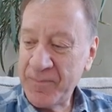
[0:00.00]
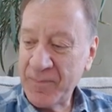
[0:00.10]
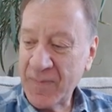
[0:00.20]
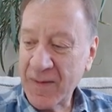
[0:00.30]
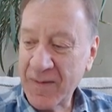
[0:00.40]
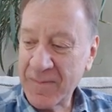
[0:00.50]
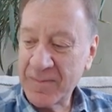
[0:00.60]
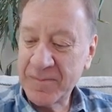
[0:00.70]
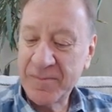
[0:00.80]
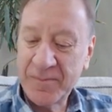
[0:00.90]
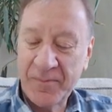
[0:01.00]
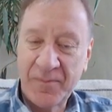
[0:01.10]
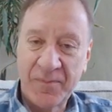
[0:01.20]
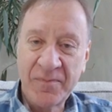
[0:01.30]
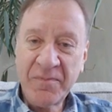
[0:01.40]

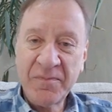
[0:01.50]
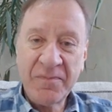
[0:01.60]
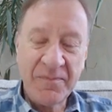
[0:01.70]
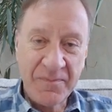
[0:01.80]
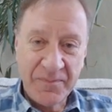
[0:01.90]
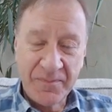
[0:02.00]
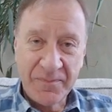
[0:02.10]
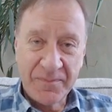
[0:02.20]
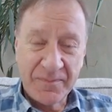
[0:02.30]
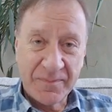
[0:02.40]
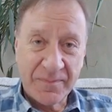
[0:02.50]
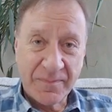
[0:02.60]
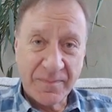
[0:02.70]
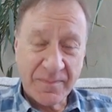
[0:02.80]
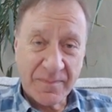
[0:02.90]

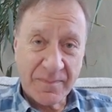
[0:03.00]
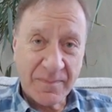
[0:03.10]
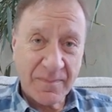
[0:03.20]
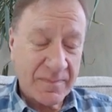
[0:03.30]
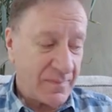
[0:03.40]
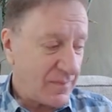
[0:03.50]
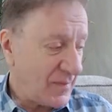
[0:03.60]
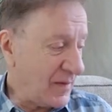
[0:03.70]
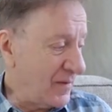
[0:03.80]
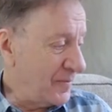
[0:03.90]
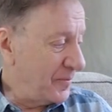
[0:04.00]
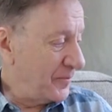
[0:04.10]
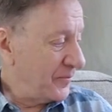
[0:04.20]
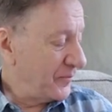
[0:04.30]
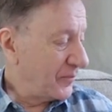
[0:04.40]

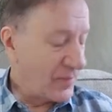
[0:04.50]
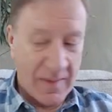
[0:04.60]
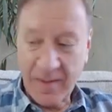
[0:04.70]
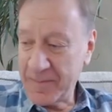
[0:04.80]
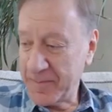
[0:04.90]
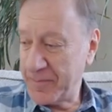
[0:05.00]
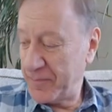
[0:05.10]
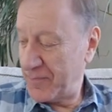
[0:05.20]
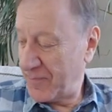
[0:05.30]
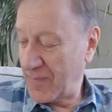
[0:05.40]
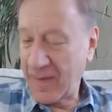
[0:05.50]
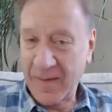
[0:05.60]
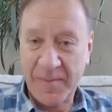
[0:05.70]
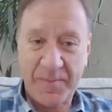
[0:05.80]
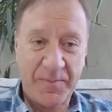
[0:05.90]

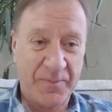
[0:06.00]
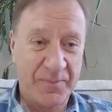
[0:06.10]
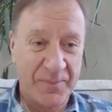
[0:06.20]
[no speech]